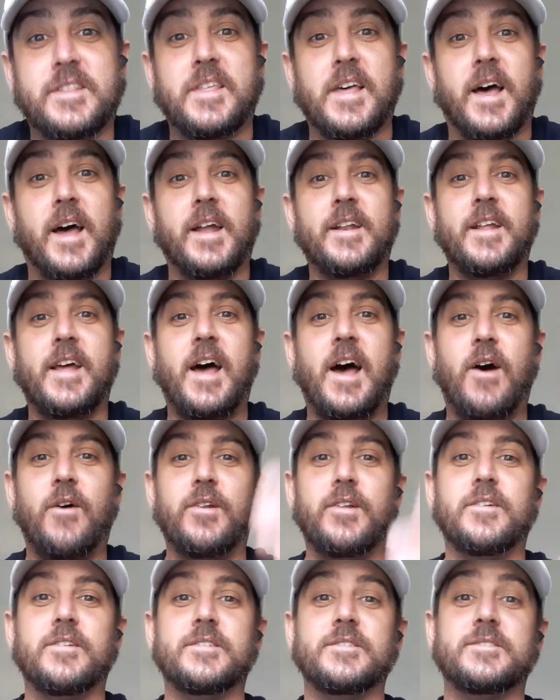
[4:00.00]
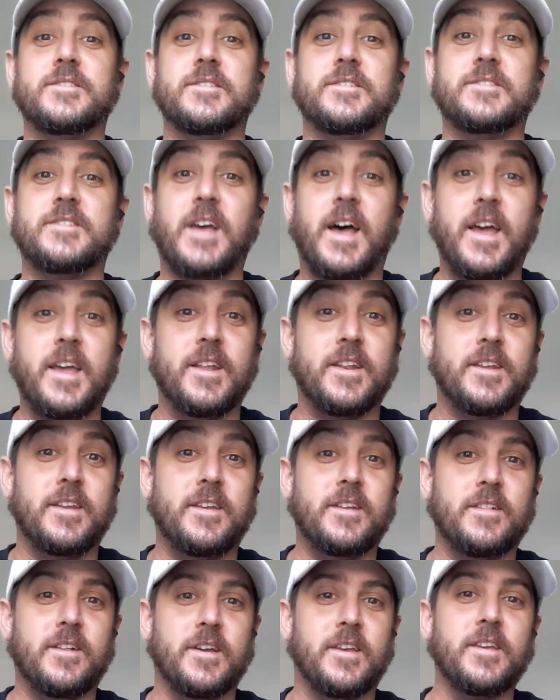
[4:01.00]
that out into society,
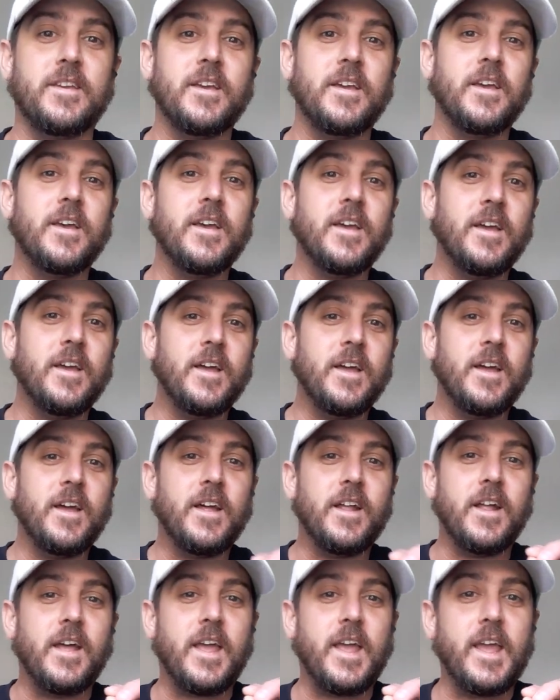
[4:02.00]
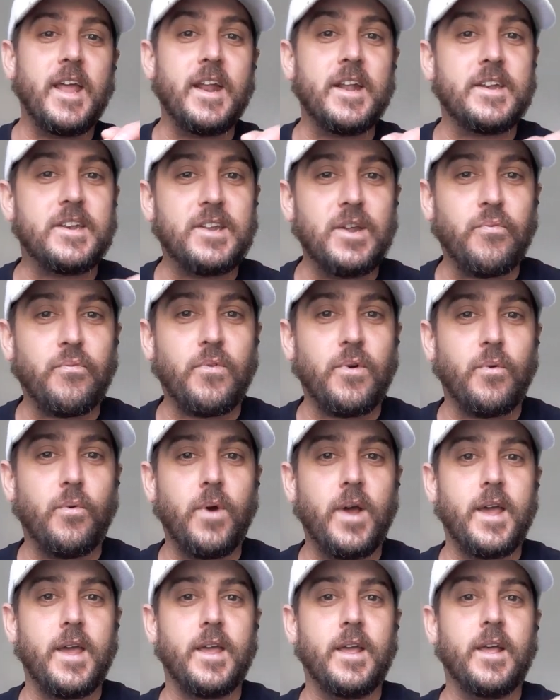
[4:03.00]
like in a different
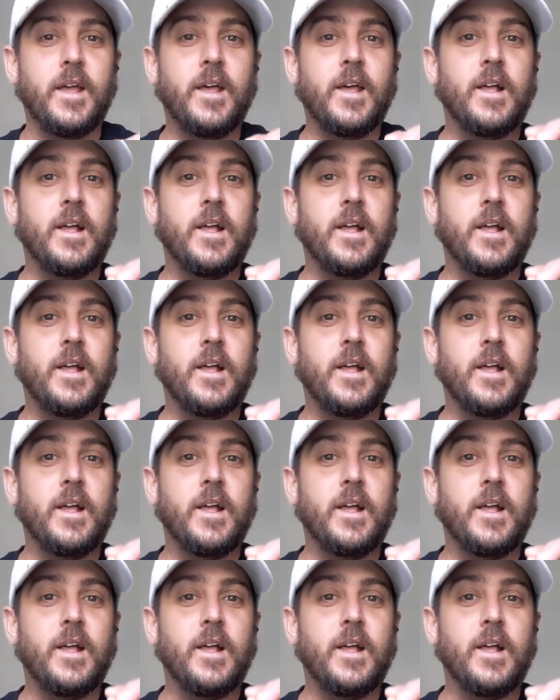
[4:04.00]
way.